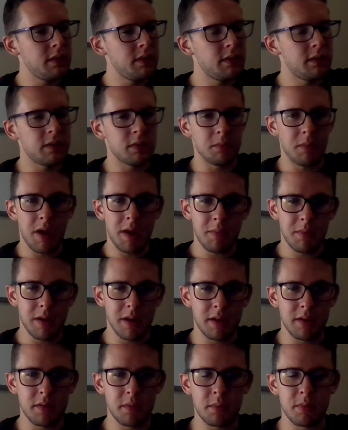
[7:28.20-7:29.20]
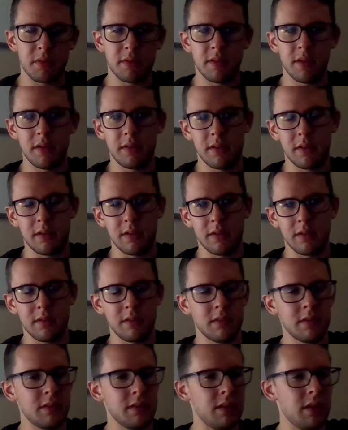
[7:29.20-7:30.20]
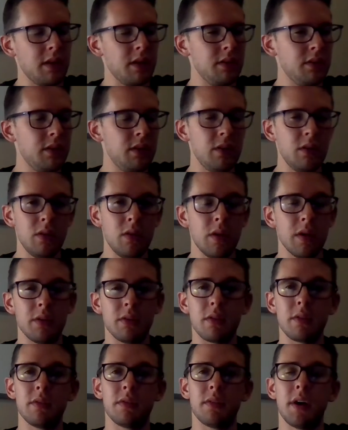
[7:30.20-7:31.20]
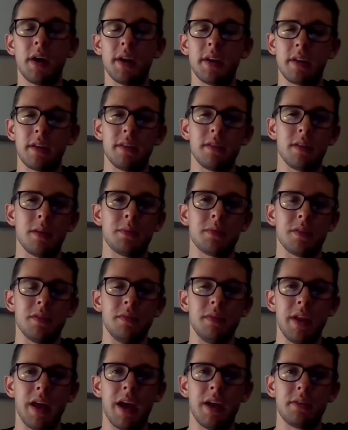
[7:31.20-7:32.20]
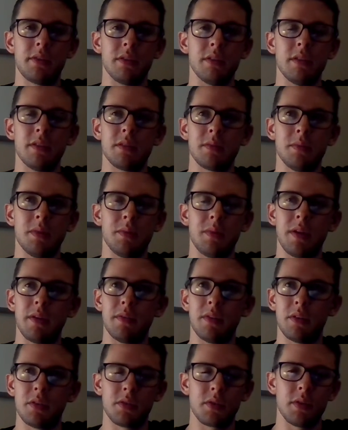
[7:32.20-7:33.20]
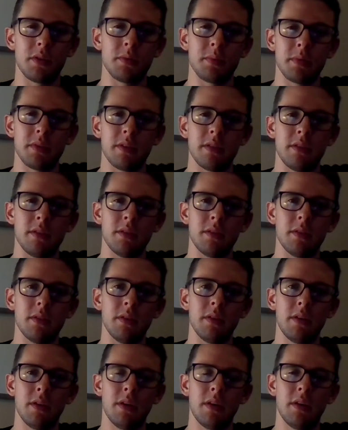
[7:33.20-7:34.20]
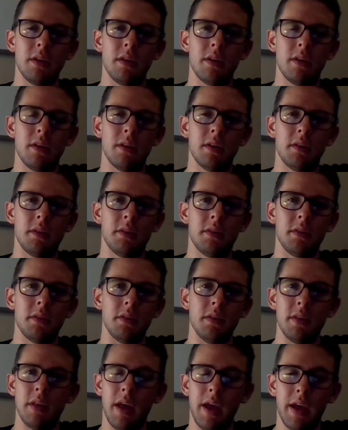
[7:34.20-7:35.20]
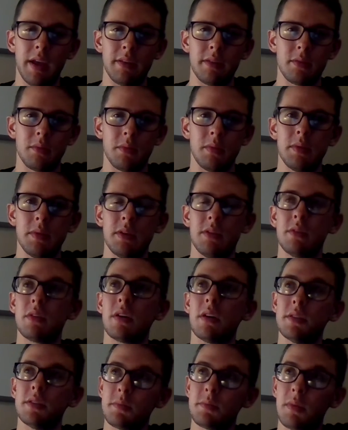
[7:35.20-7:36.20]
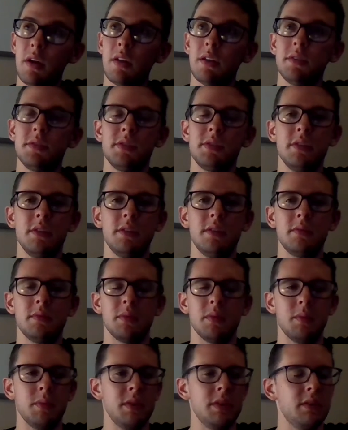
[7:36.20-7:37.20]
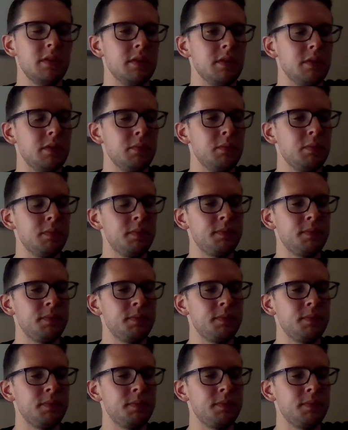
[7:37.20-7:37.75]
to my mind, is presenting a new and refined conception of naturalism, and we have no choice but to do that when we do cosmology, when we do